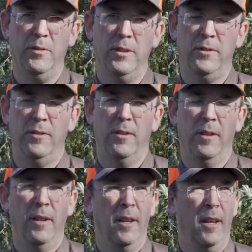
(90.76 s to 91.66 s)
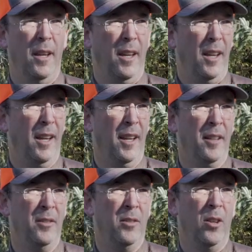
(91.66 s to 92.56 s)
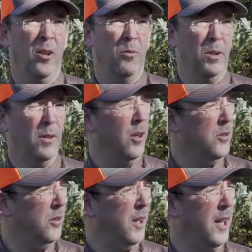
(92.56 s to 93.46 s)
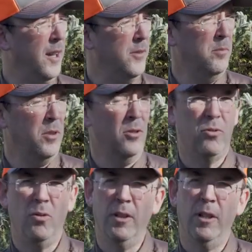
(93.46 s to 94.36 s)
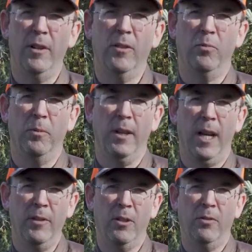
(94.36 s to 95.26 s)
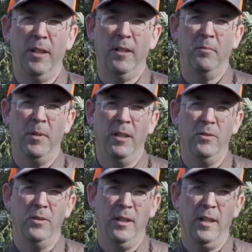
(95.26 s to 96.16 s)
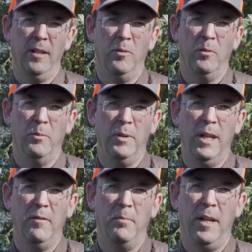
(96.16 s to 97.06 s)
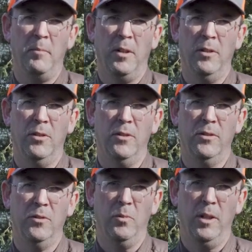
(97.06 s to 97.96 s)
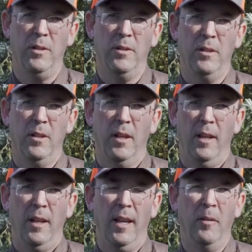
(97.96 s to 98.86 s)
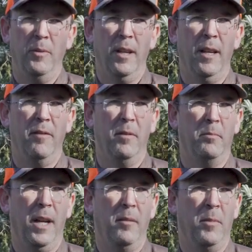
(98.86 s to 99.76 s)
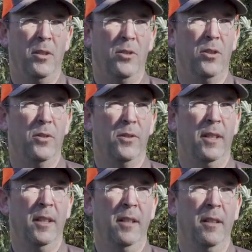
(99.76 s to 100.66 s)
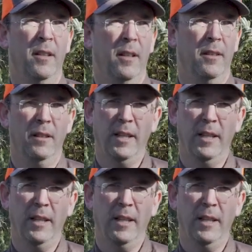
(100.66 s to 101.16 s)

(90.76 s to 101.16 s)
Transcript: Service. And we also have some control areas where we haven't created meadows yet, where we have bat monitors as well. And we have bat monitors in the